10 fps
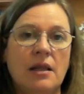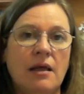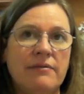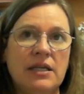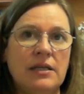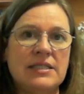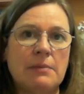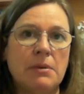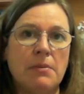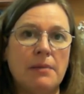Love it. It's
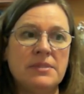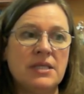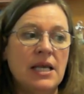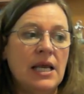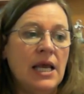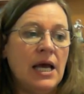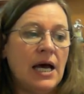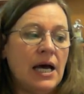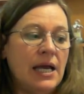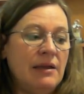at my mom's.
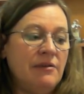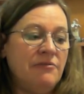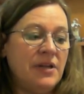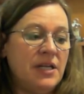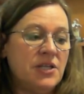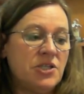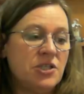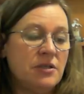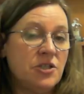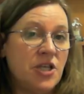I
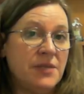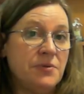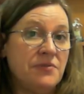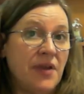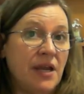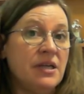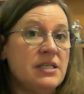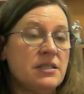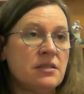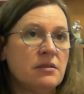finished Shakespeare's
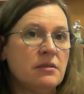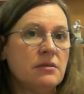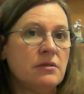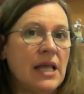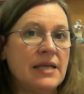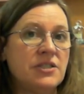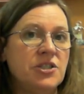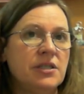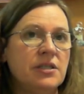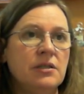Fairies
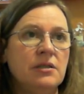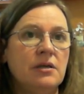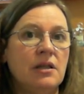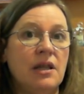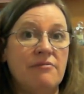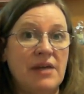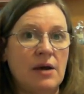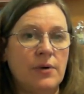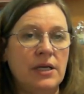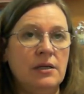last year. Love
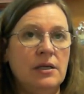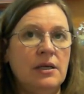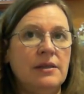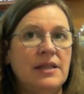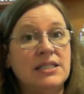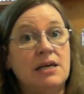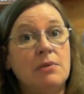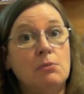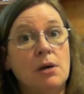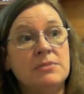that one. That's
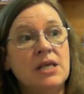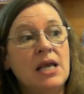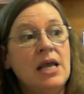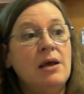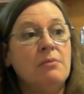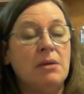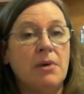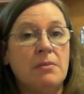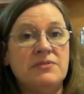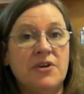at my mom's. My
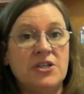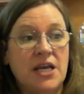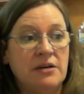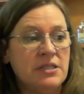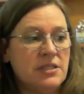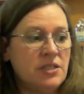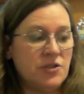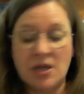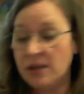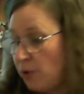mom is very generous.
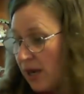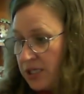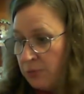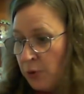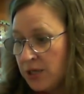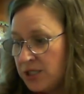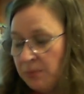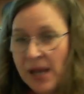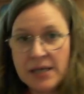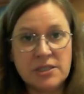You saw the
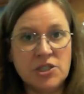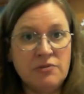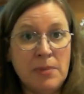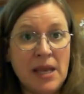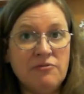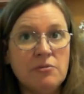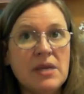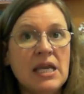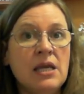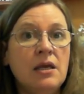project bags that she made for
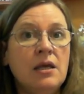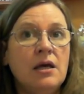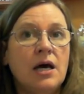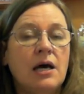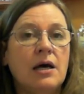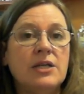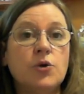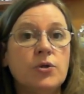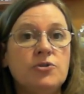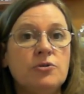me. I
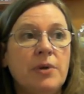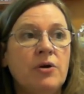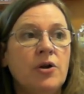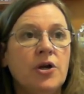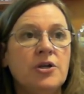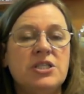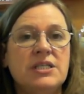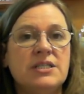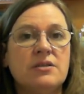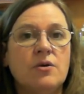told you about her.
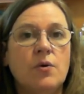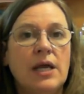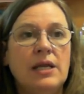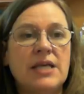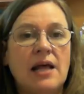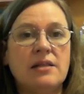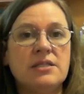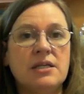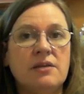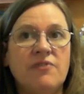She's quite
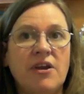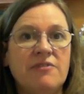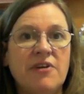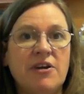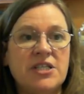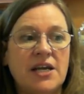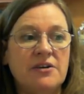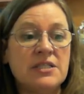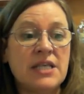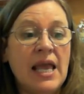talented and very, very
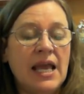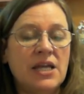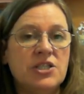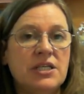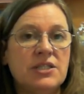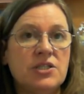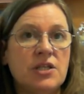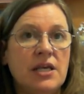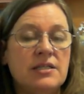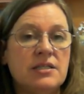generous, and
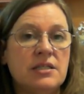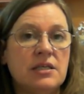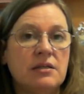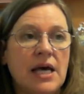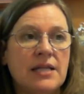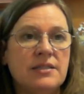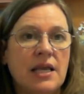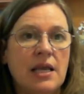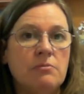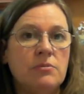she's instilled that
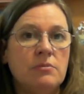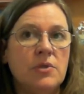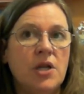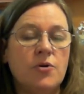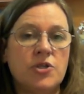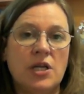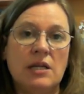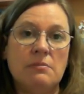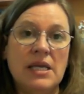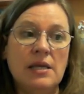same notion
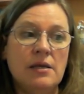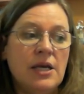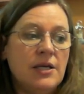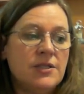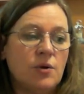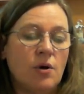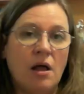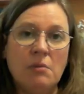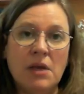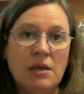in me. So
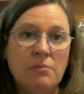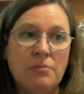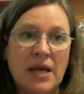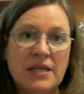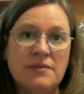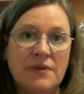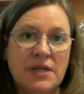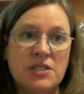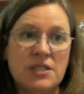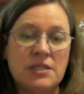all my best
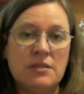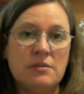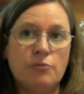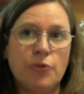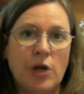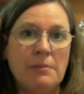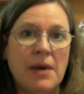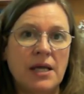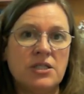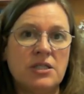finishes, pretty
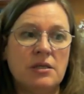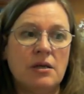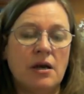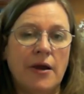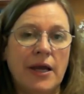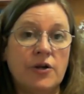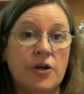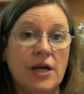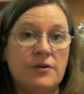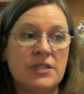much, are at
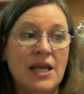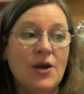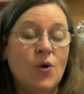her house.